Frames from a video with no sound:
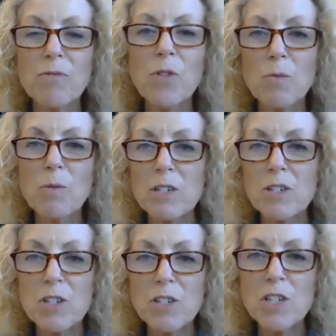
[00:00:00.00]
for which
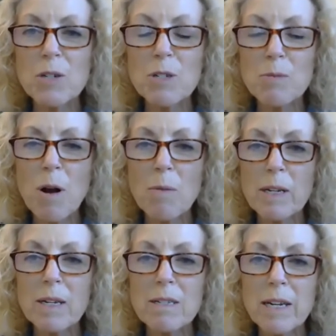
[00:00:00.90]
she was
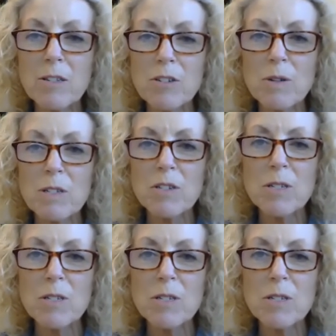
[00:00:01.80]
prompting us to answer questions